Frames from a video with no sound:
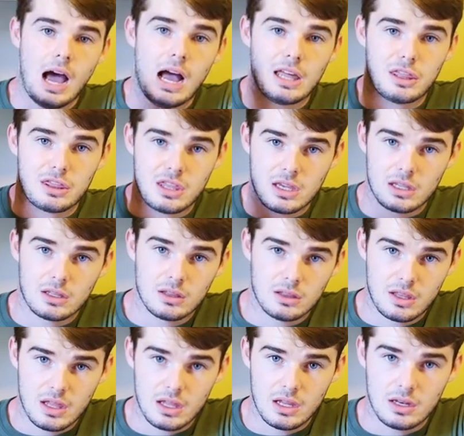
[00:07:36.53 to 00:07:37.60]
I think
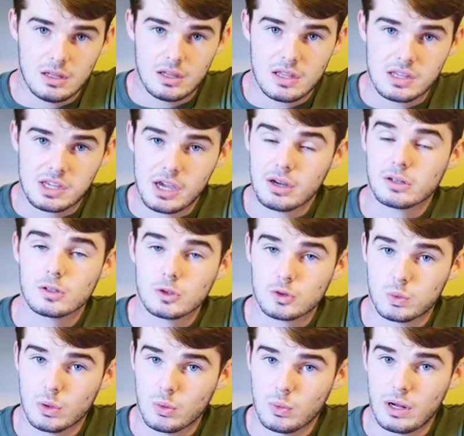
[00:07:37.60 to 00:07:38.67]
that the
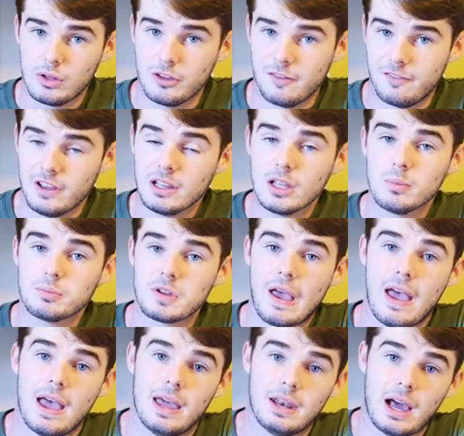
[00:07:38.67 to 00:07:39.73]
characters were well developed,
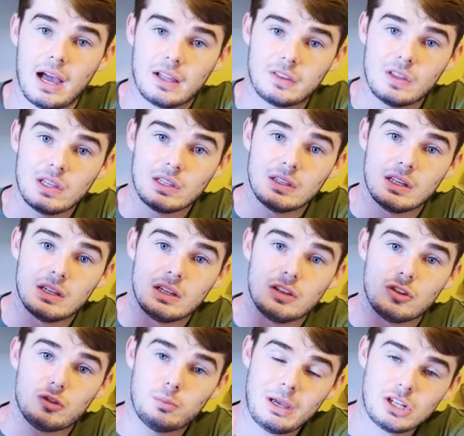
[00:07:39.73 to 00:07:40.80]
and I think that
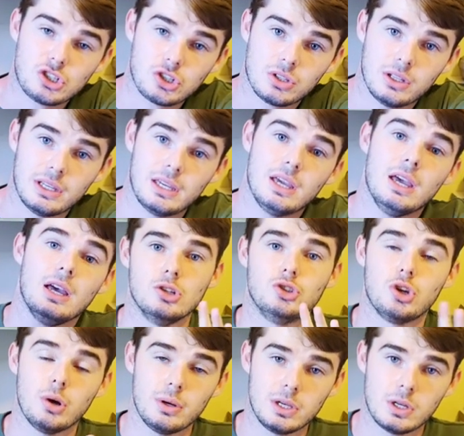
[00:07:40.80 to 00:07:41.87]
especially
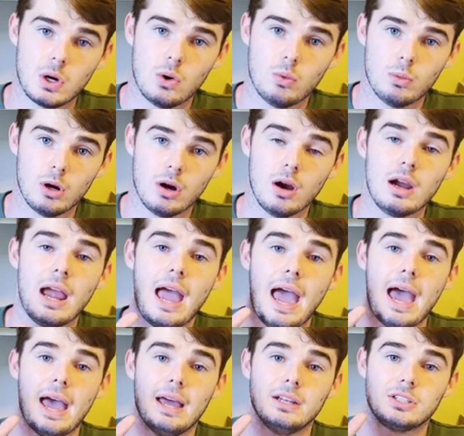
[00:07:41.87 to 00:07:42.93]
Jodie Comer
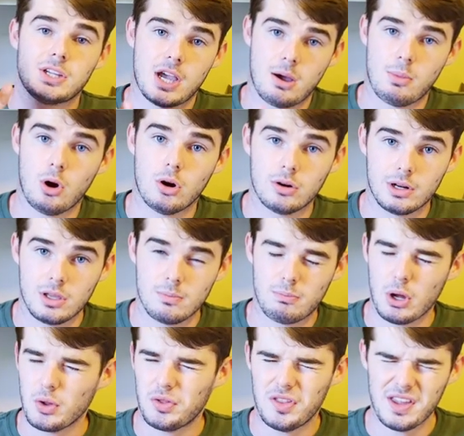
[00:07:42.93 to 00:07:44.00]
and Tom Hardy
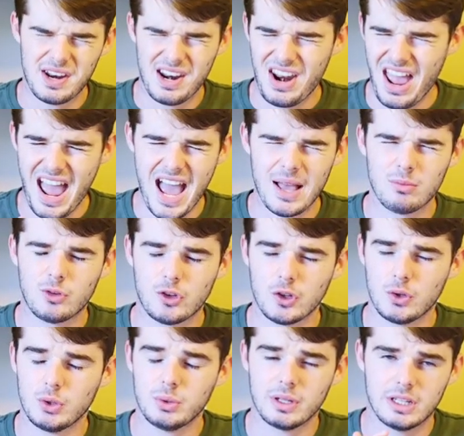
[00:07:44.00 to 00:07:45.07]
both did an
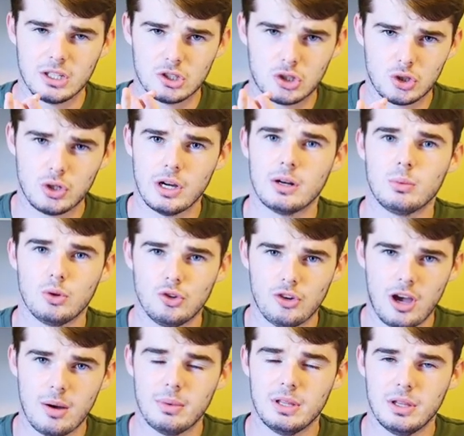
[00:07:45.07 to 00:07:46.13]
absolutely incredible
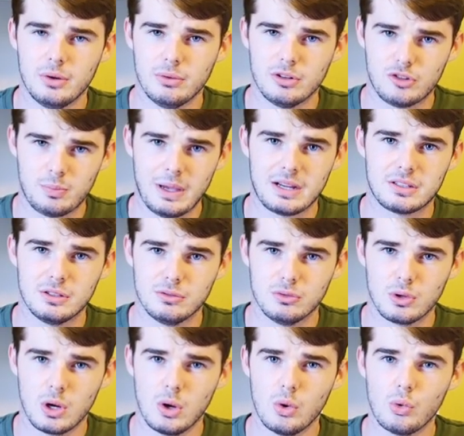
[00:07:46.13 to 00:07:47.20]
job in their respective
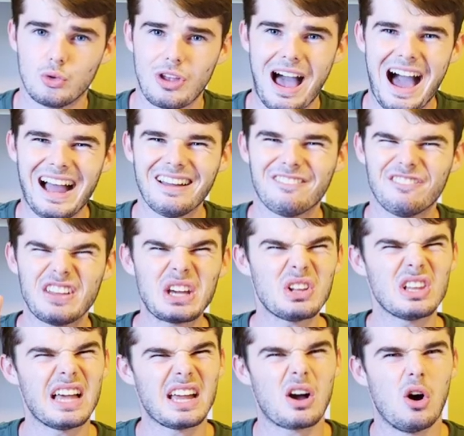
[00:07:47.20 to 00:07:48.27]
roles. I
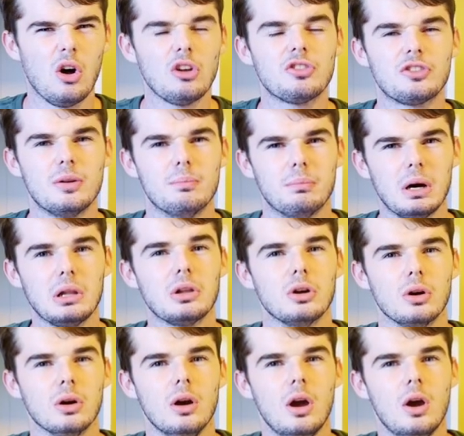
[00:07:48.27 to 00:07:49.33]
feel like Austin
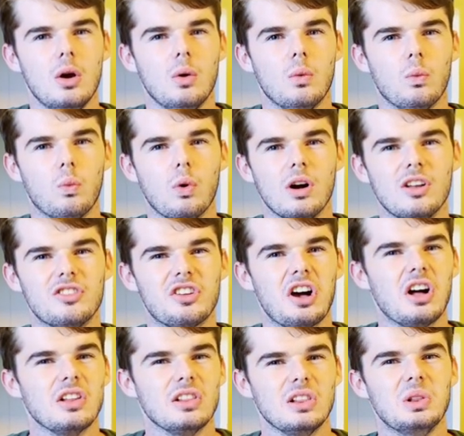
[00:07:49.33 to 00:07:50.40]
Butler was
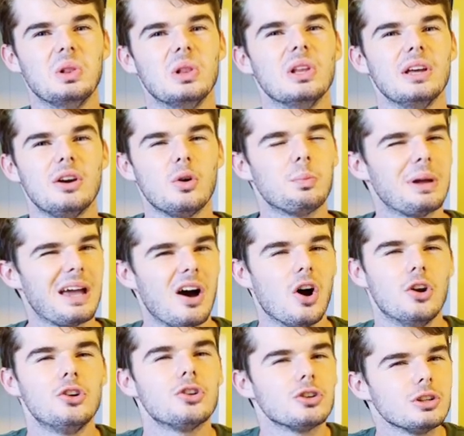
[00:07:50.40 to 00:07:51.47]
a little bit
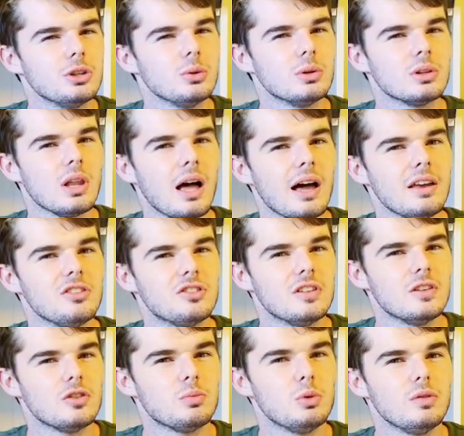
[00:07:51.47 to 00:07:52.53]
underutilized
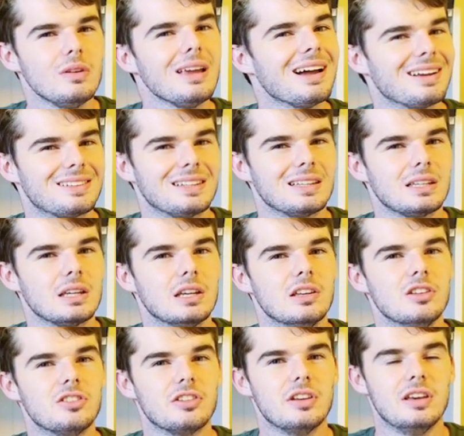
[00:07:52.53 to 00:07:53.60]
in this movie. I think
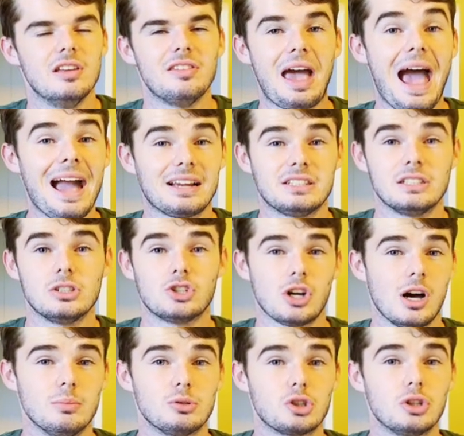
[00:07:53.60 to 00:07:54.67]
his his acting
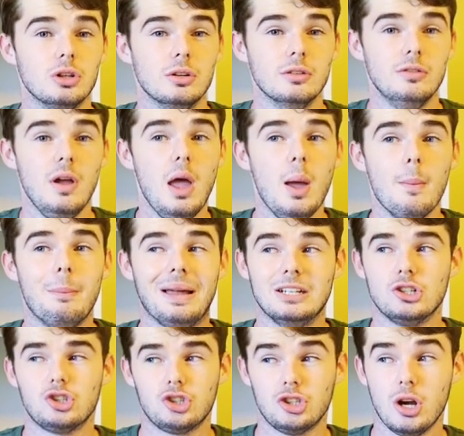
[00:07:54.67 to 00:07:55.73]
chops could have
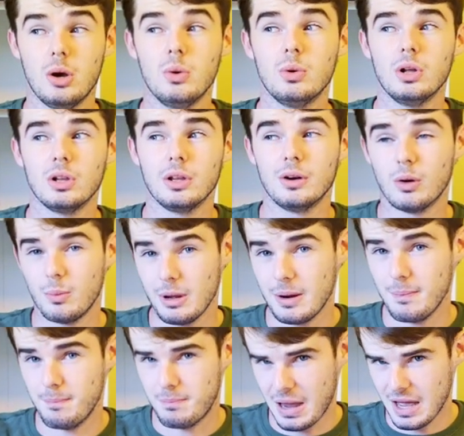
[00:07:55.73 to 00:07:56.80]
been shown a little
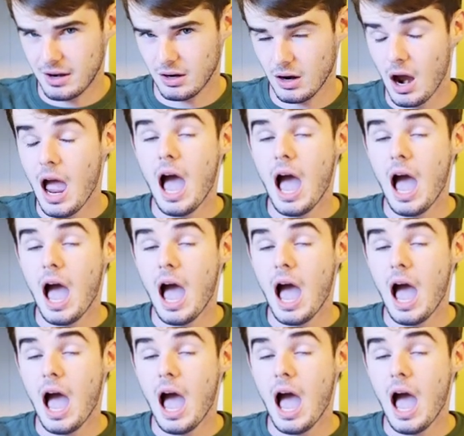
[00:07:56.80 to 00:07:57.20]
bit better.